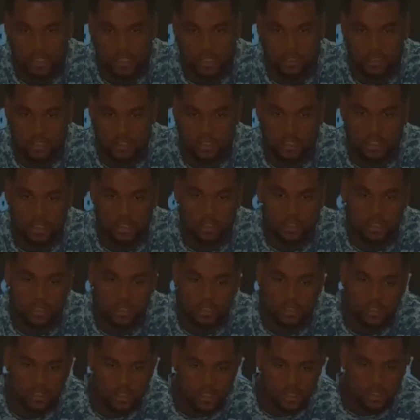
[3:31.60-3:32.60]
and this
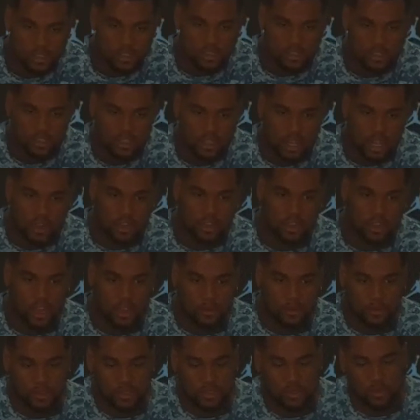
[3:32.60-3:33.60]
journey, kind of
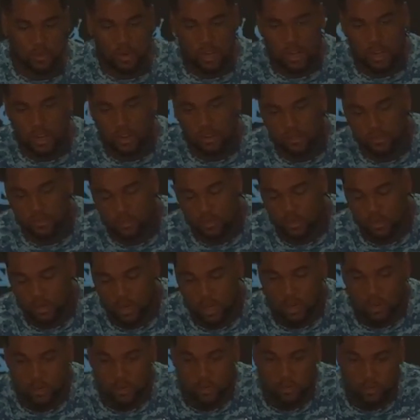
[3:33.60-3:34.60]
got me to where
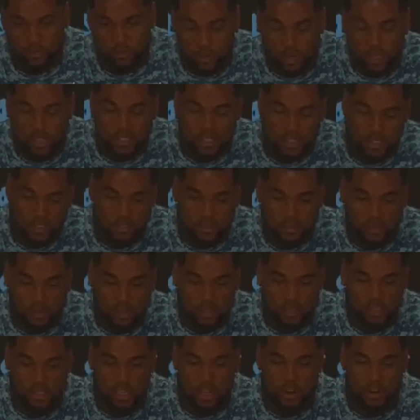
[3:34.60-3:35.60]
I was
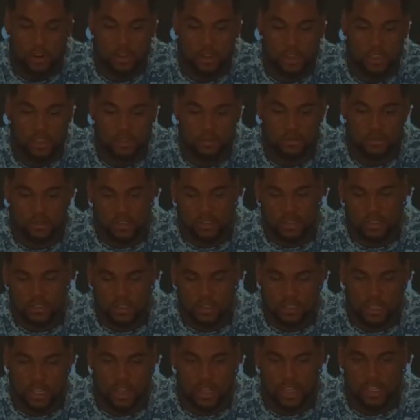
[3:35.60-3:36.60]
on Saturday
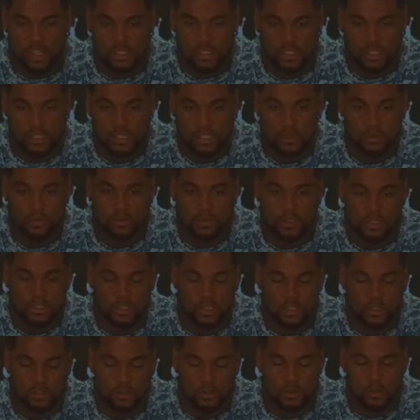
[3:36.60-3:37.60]
and how I can keep
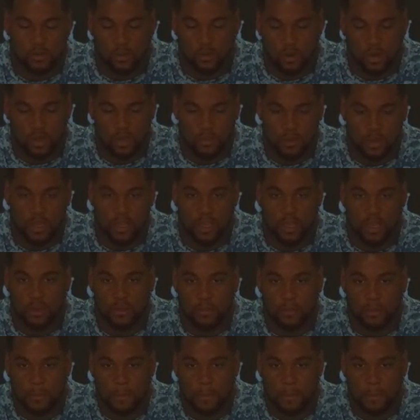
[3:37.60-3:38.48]
continuing to work on my game.